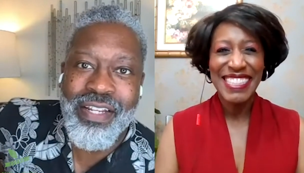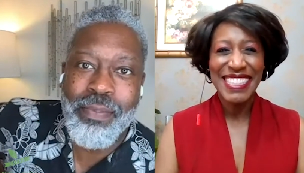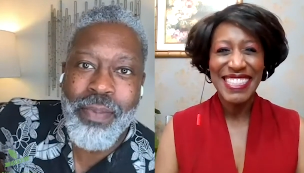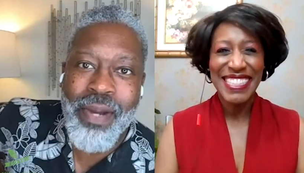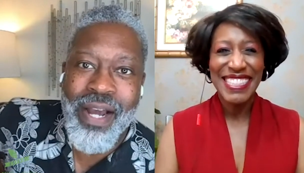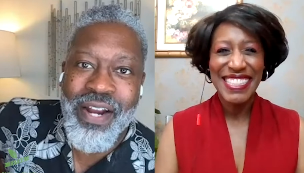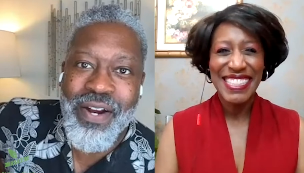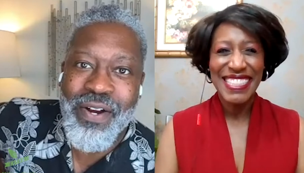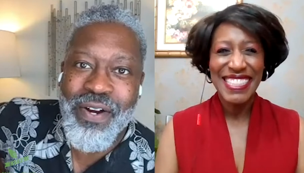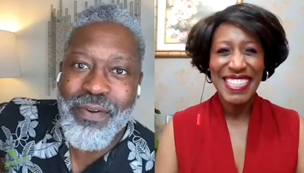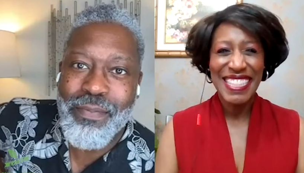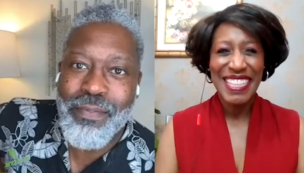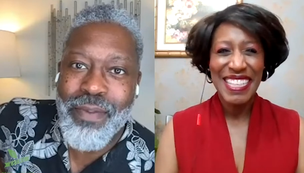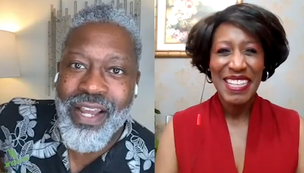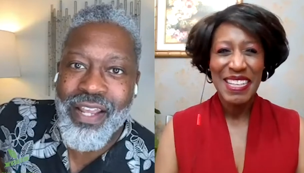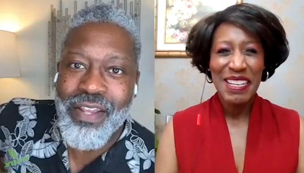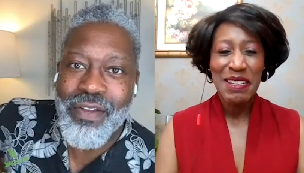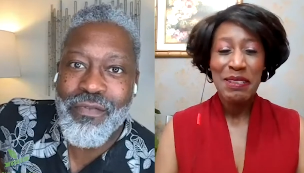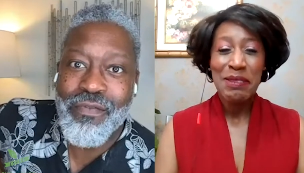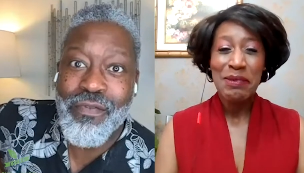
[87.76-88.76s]
Speaker 1: inspired
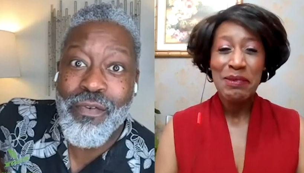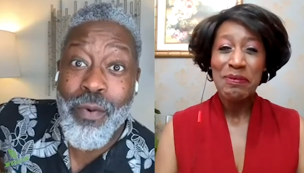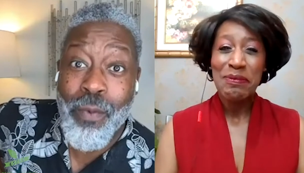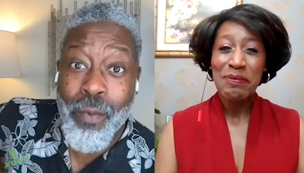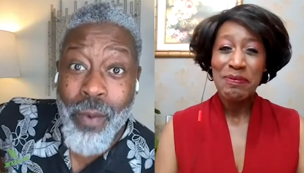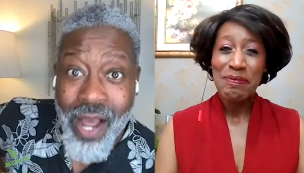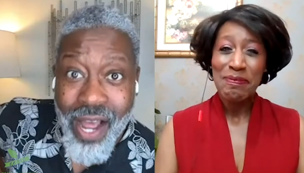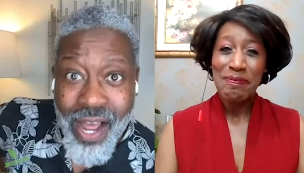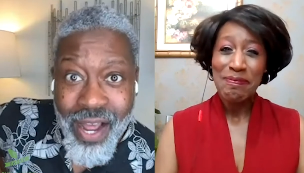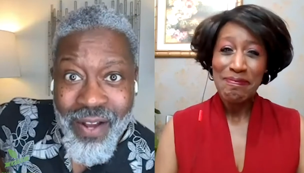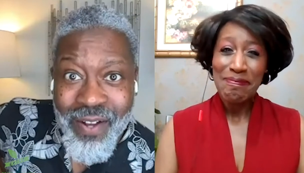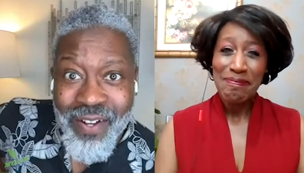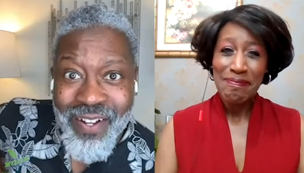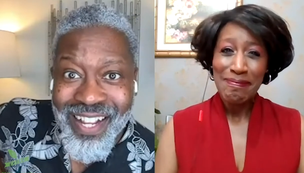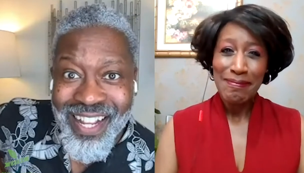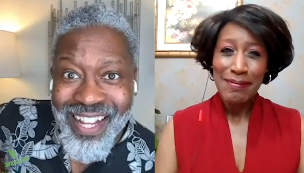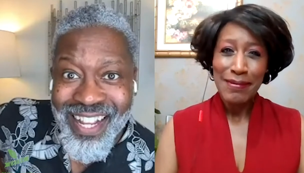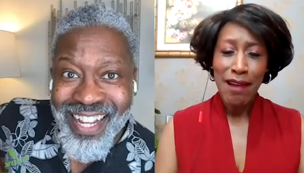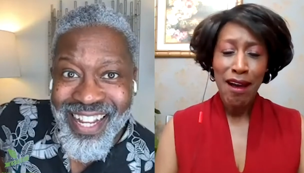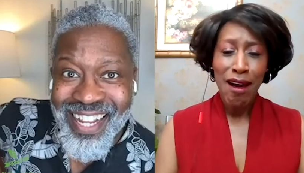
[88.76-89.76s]
by you for a
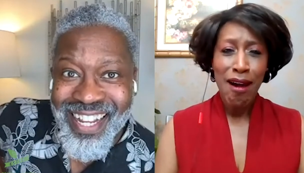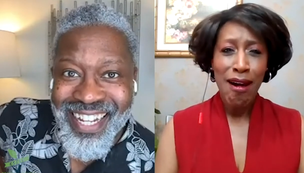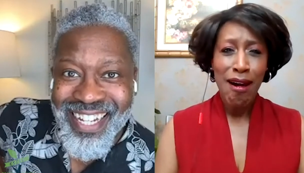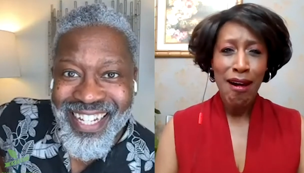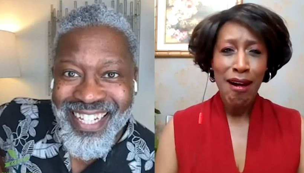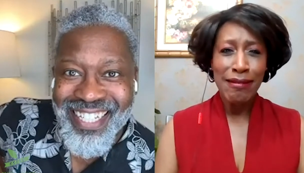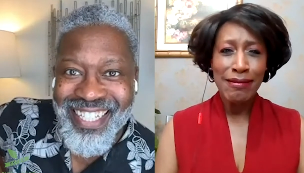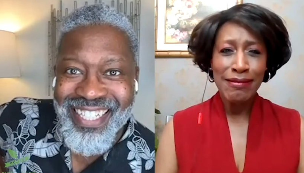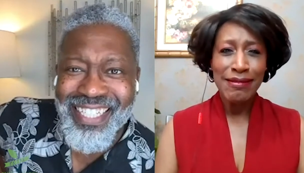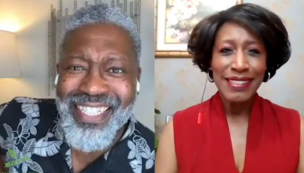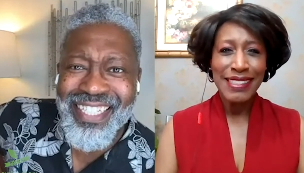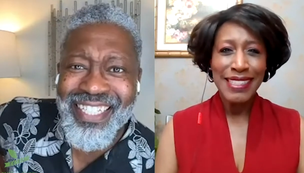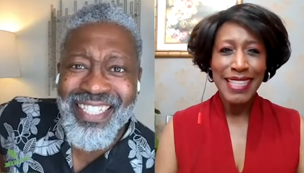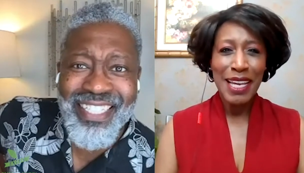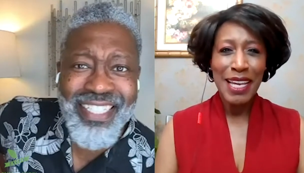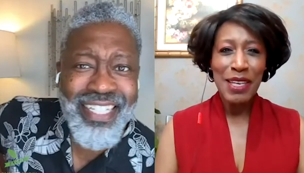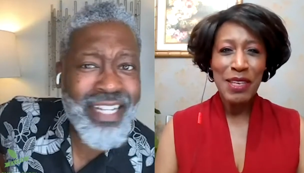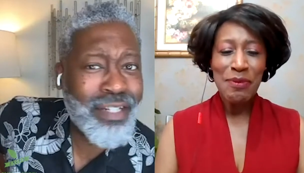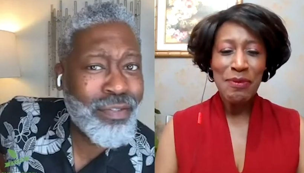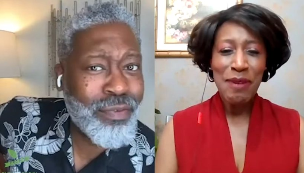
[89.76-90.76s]
while.
Speaker 2: Aww,
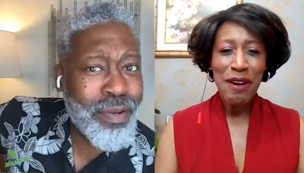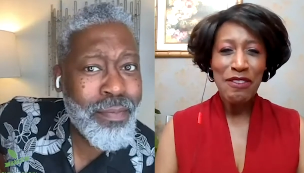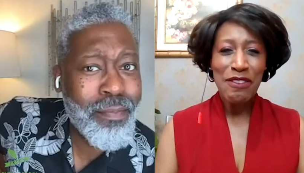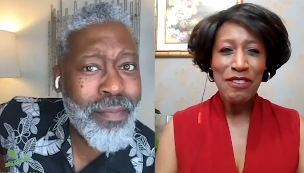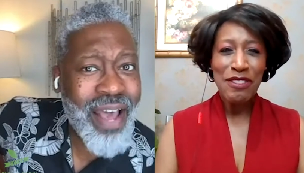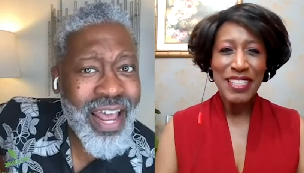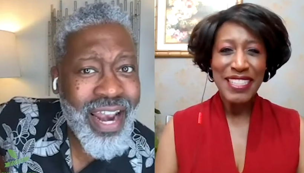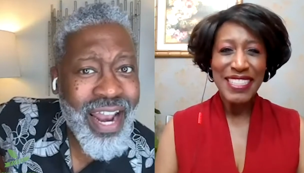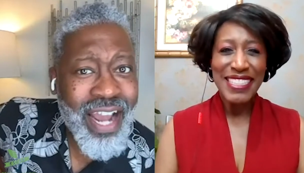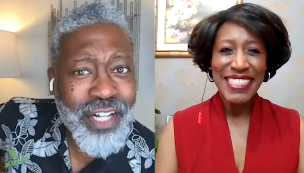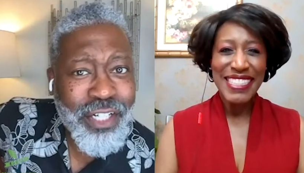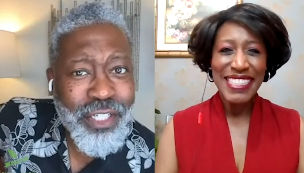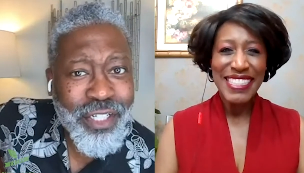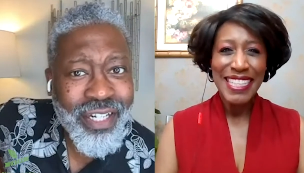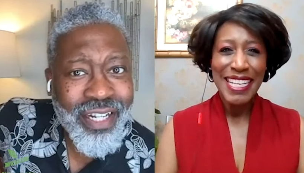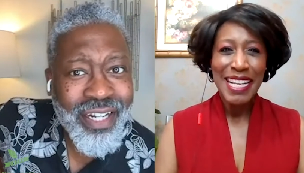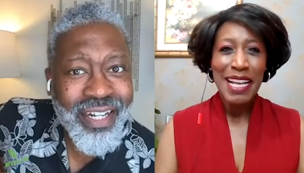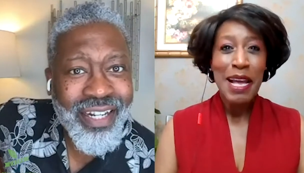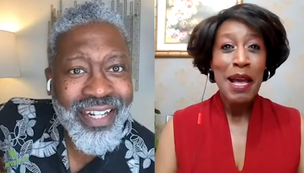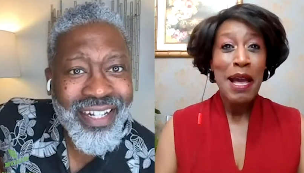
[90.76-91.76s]
Since we met,
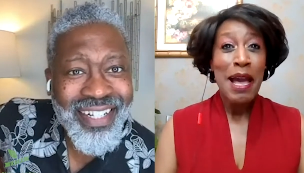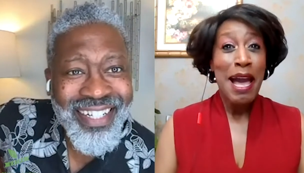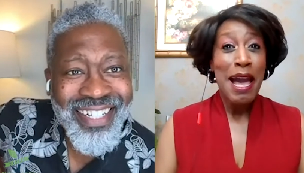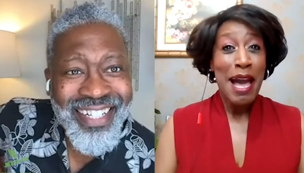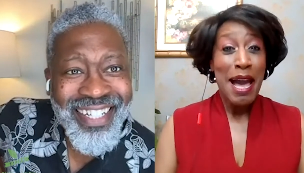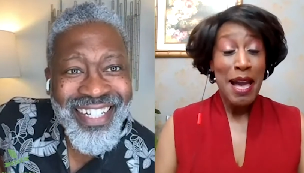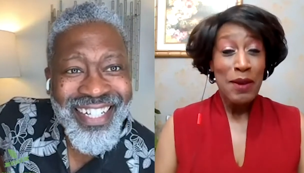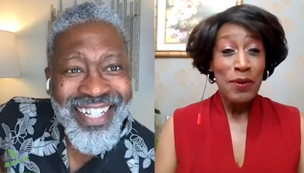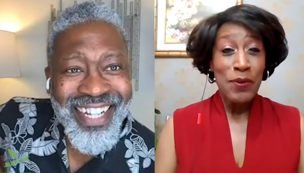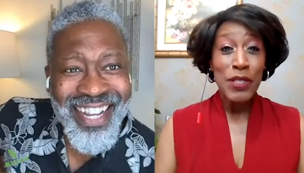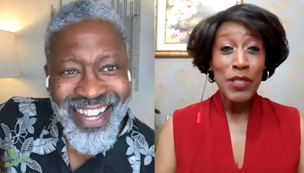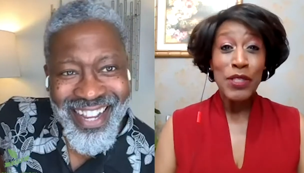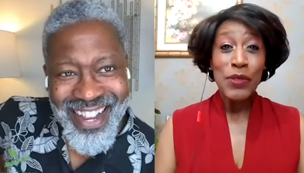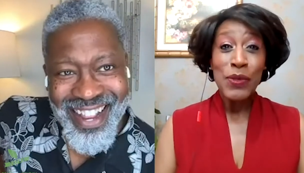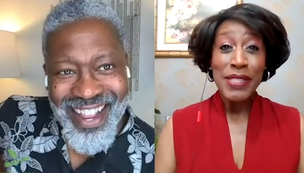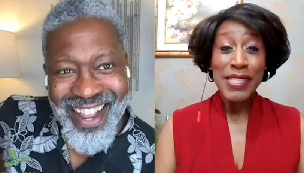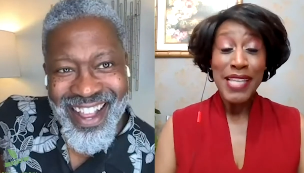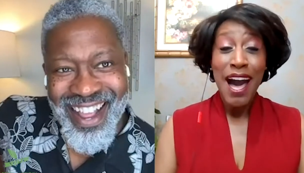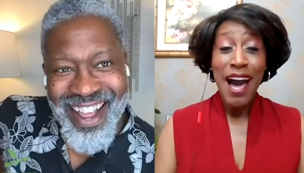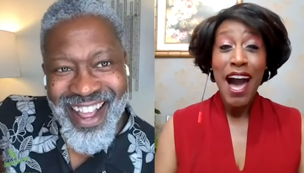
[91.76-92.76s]
actually.
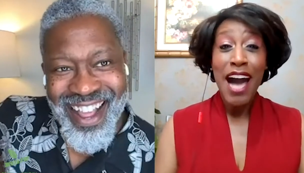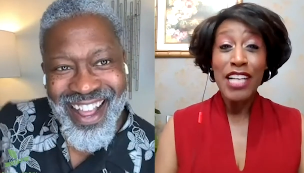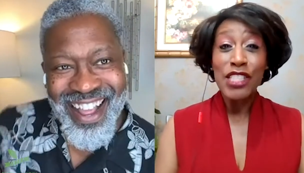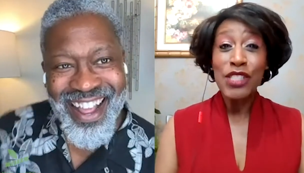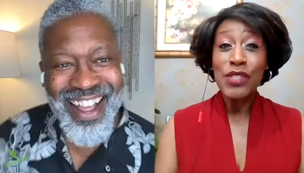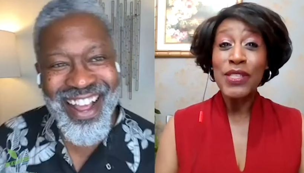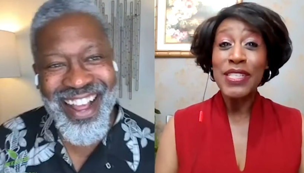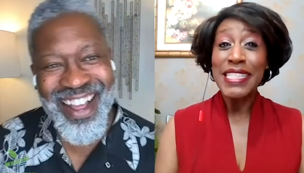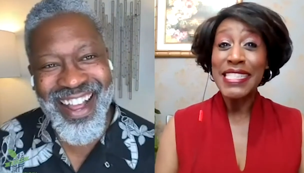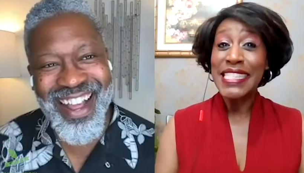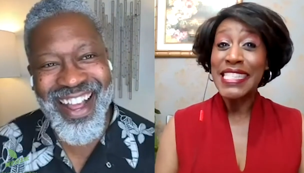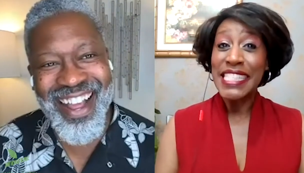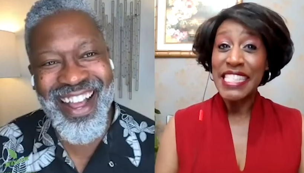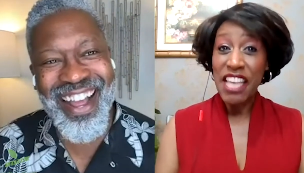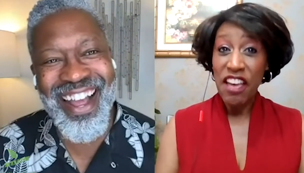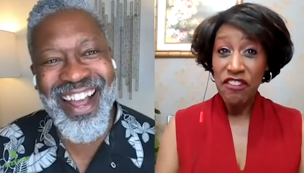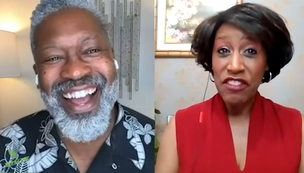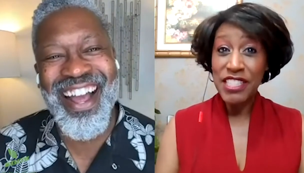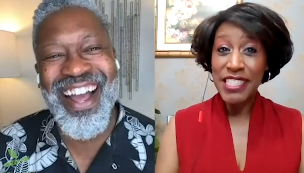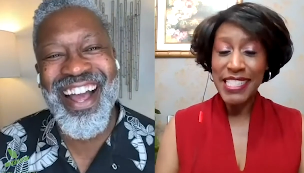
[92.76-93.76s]
Which was
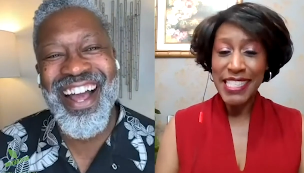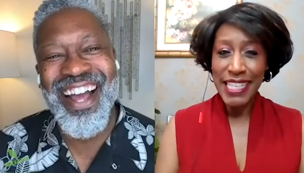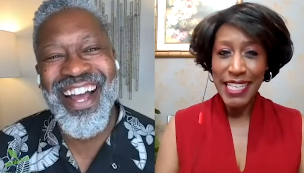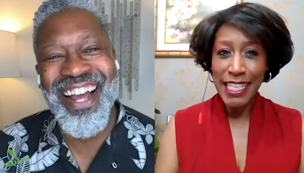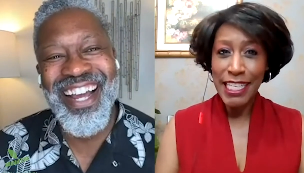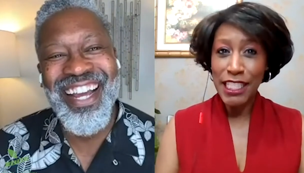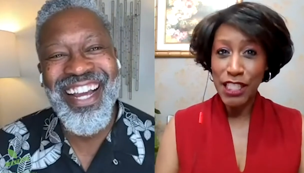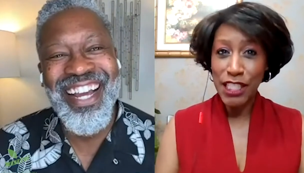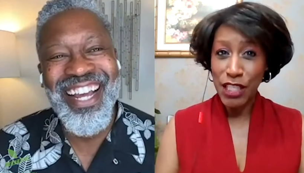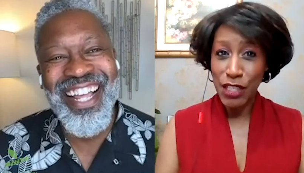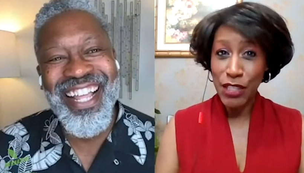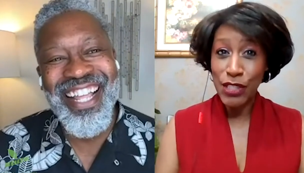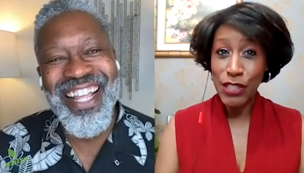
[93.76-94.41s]
117